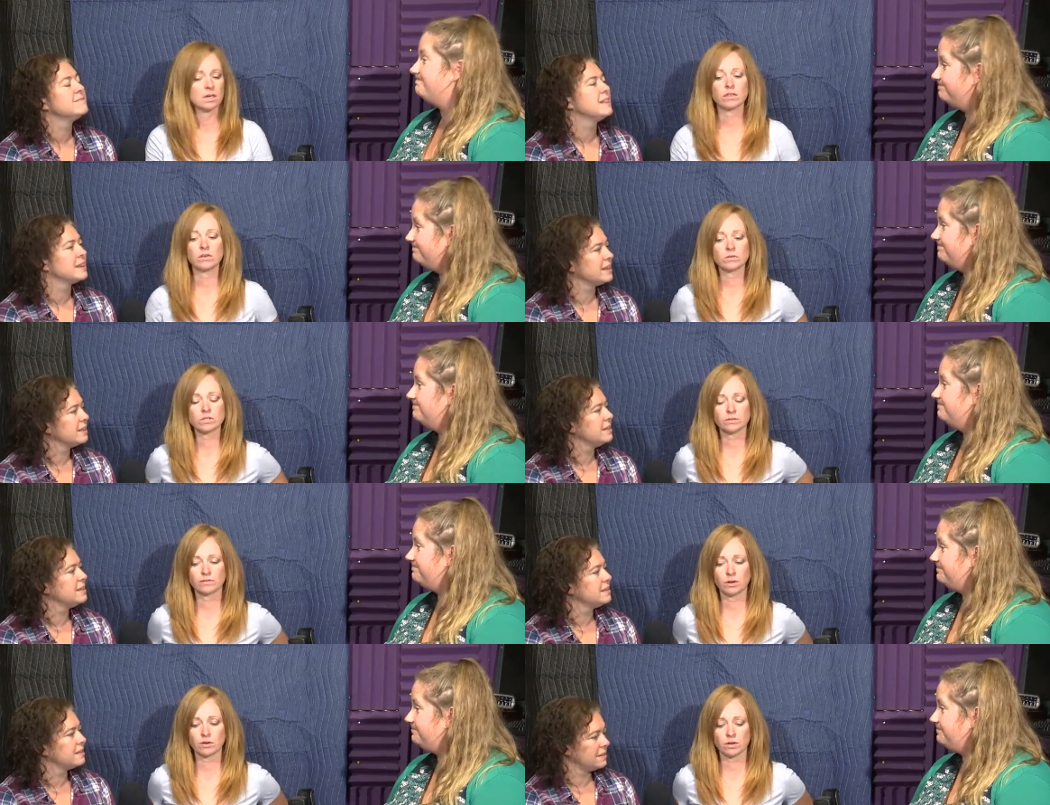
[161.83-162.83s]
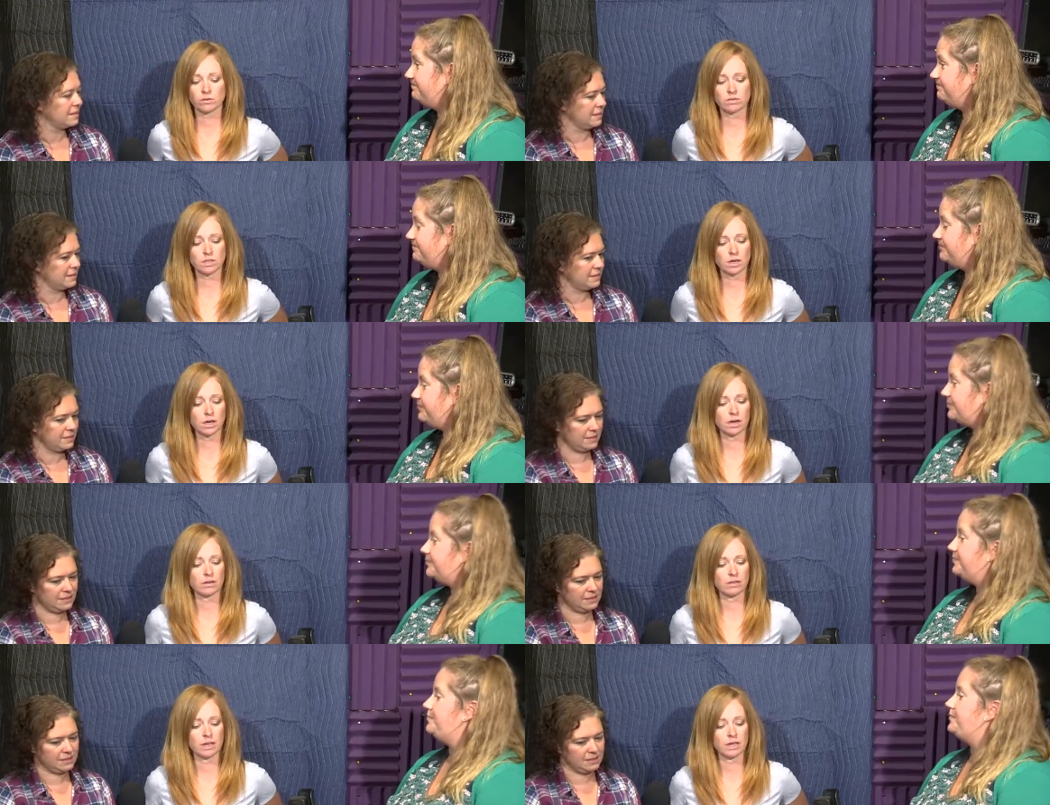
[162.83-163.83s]
Speaker 1: Those photos,
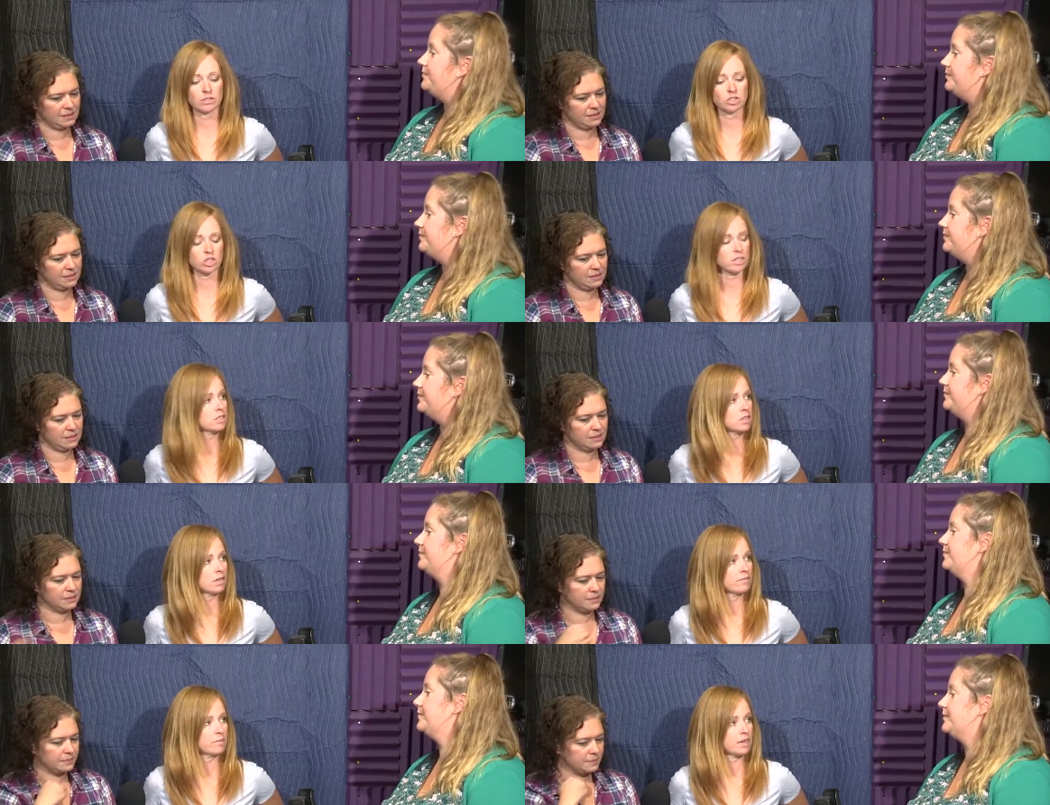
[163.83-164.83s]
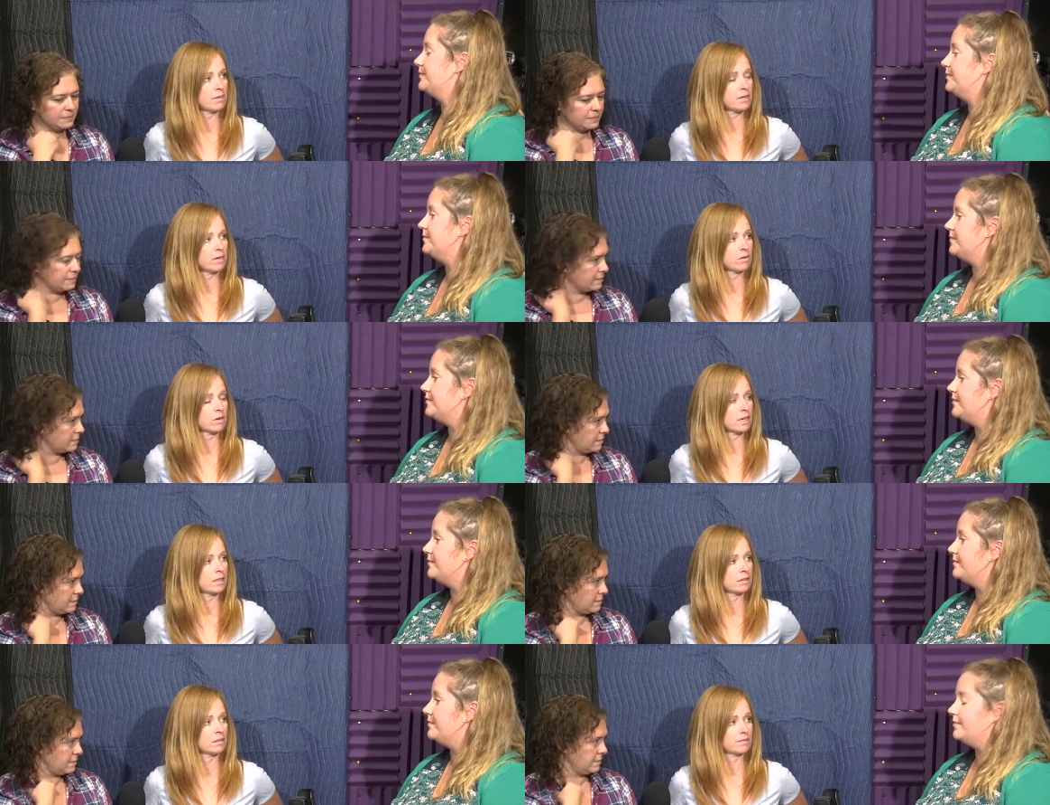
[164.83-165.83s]
are they just of the baby, or
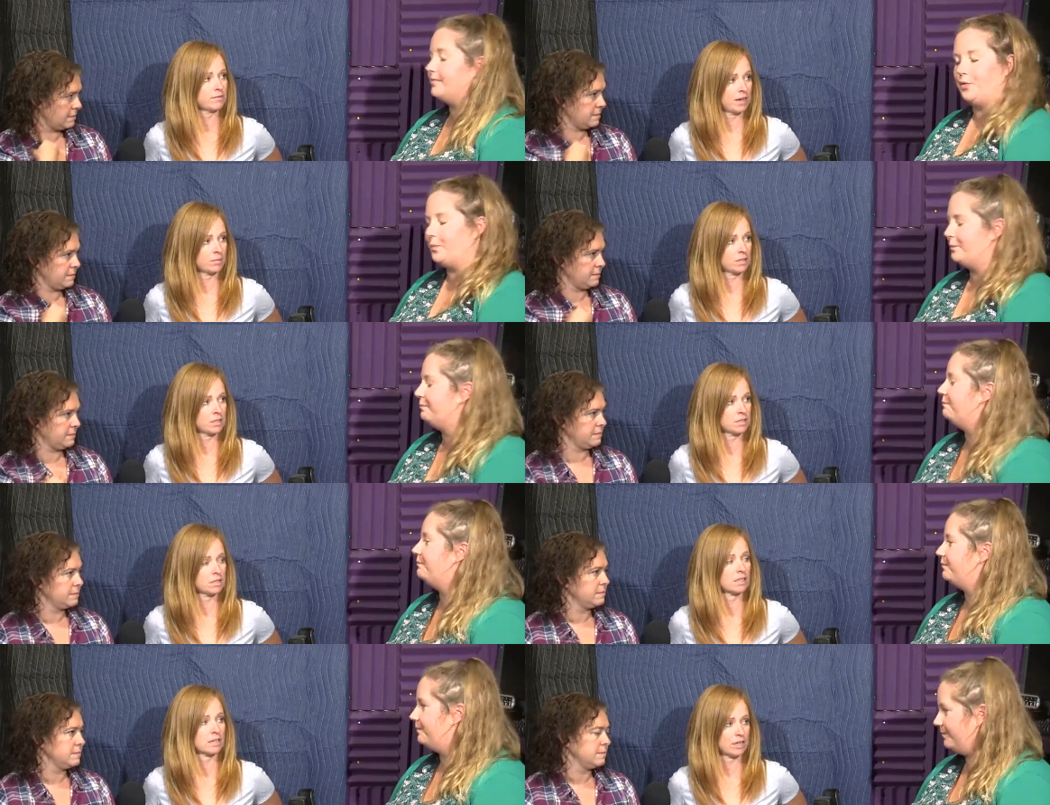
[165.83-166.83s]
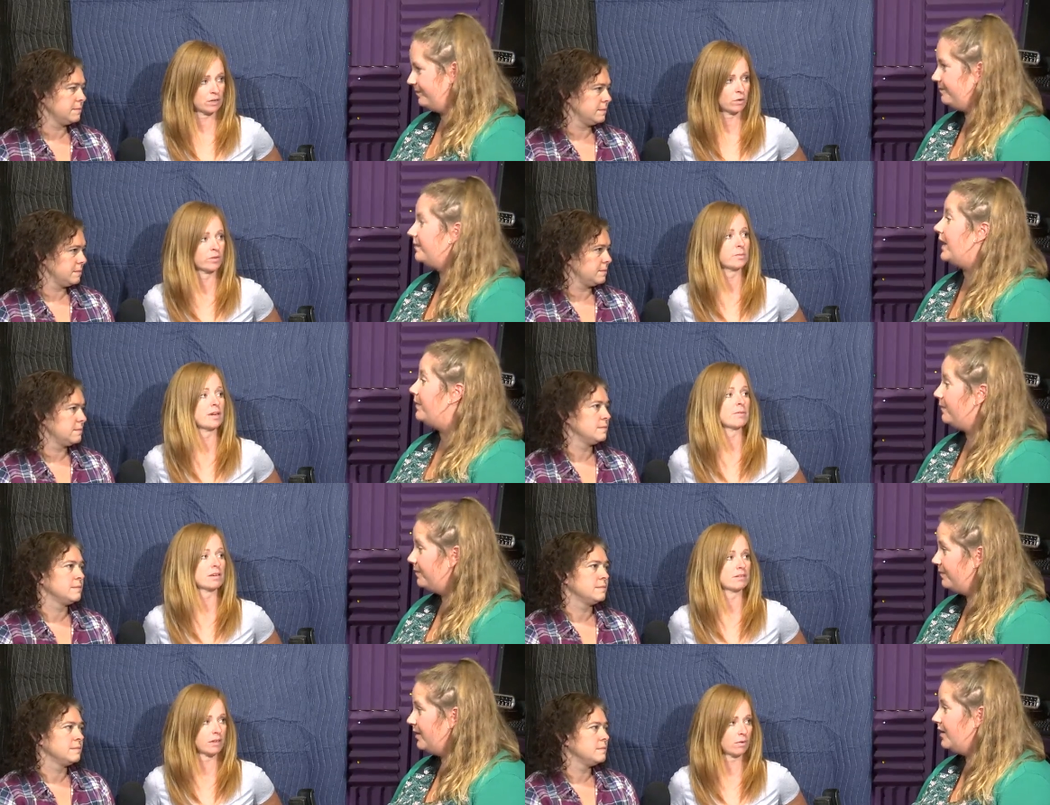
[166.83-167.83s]
can the families, like they could hold
Speaker 2: the yep.
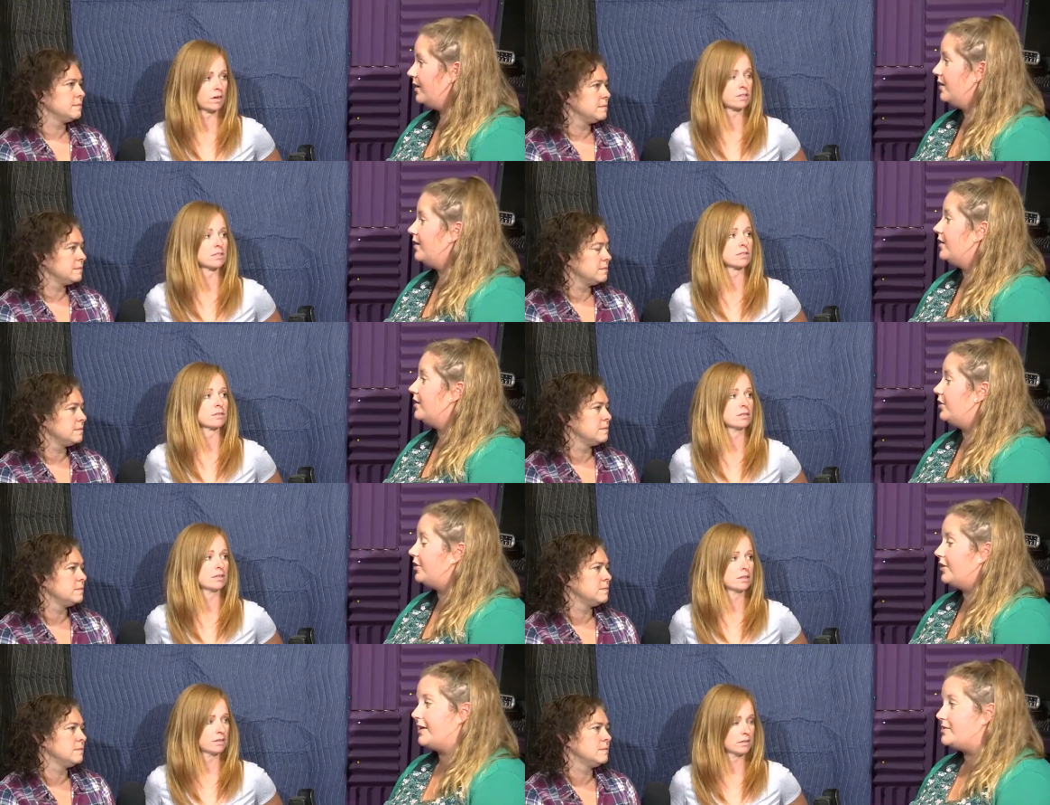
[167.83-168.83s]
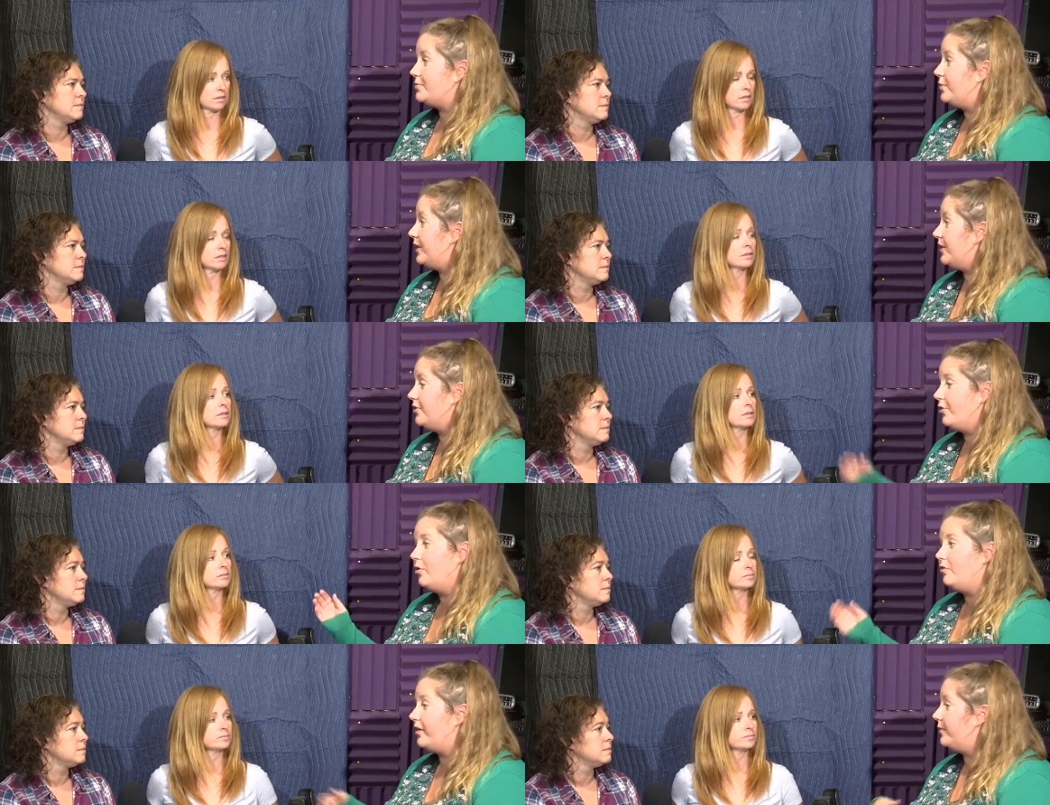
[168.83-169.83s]
baby if they wanted to? You're allowed to bring in your
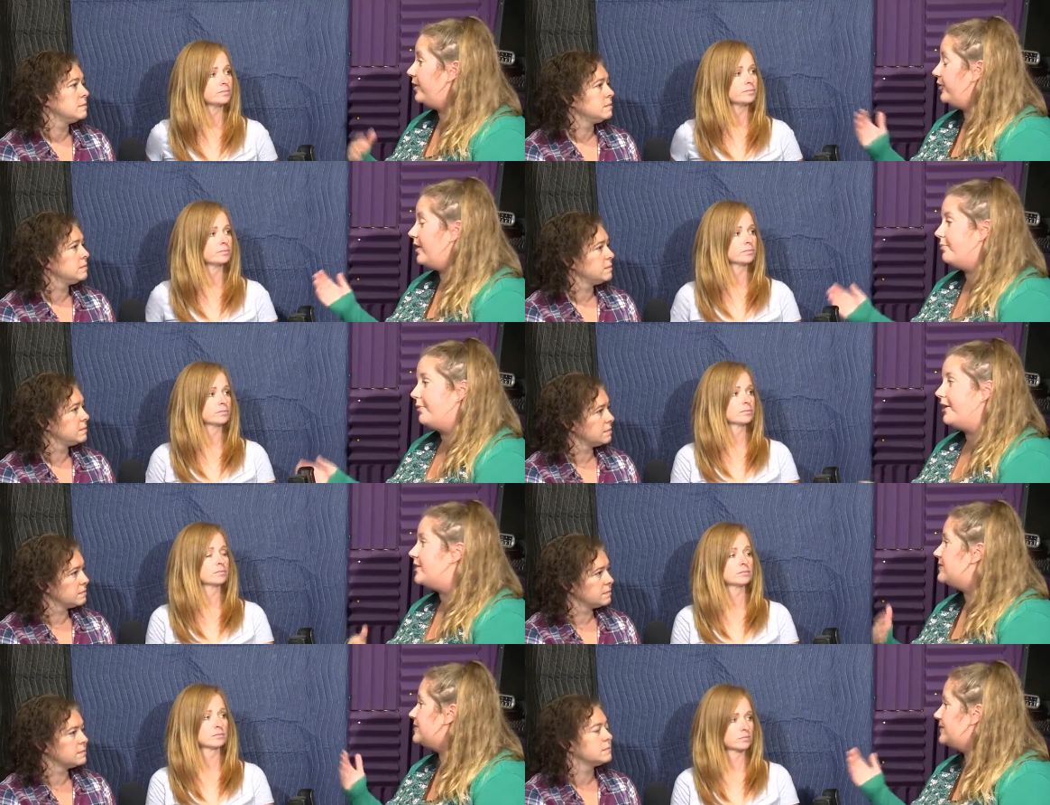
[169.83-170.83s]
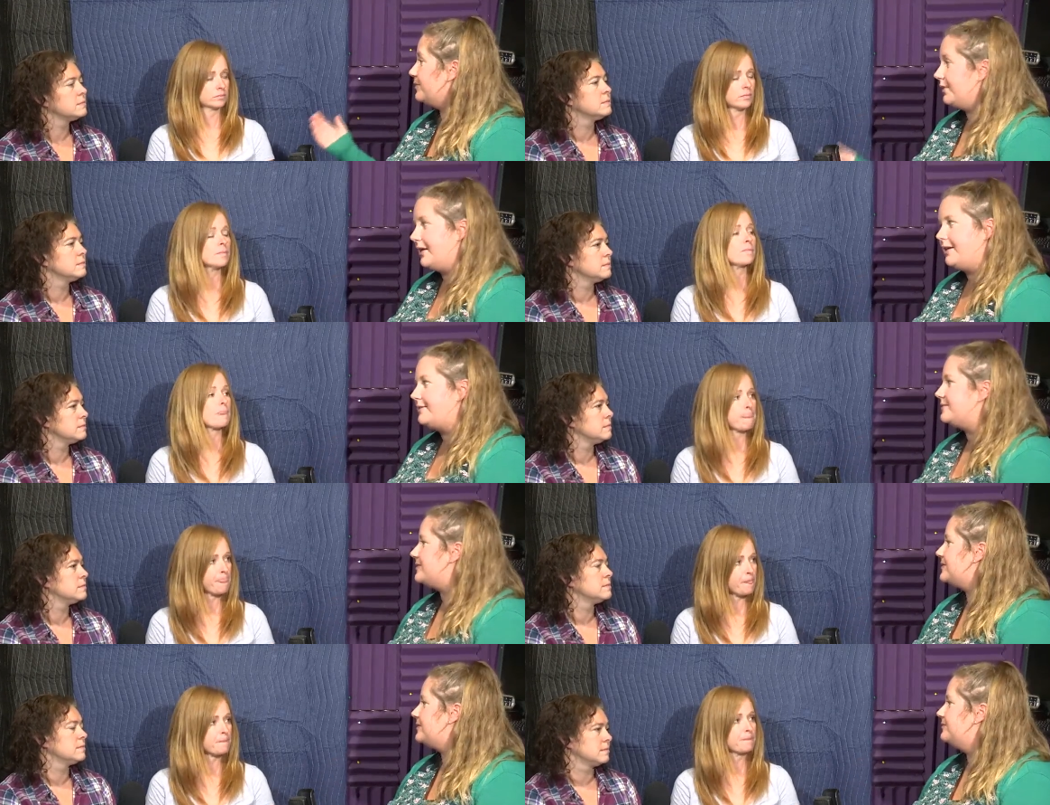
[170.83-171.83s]
whole family, grandparents, siblings.